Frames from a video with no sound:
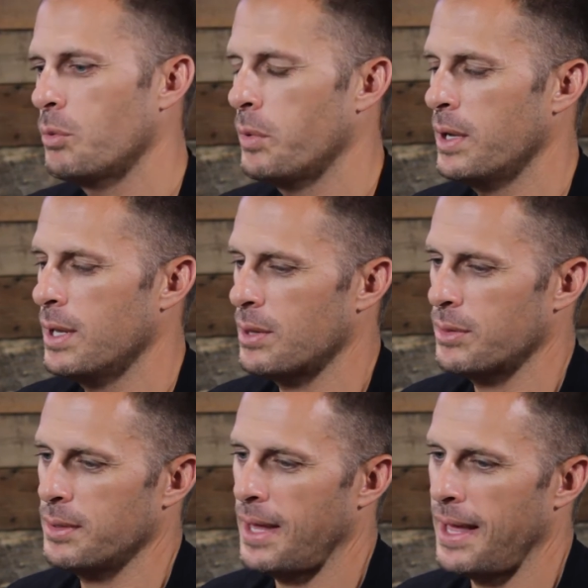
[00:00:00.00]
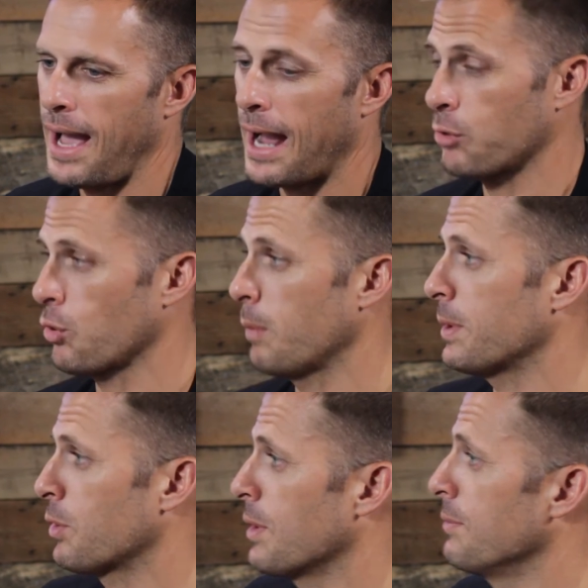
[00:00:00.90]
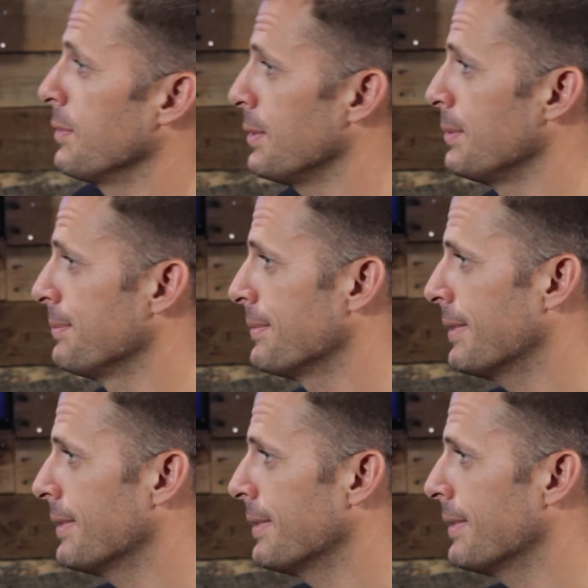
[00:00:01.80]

with I grew up in Greenville,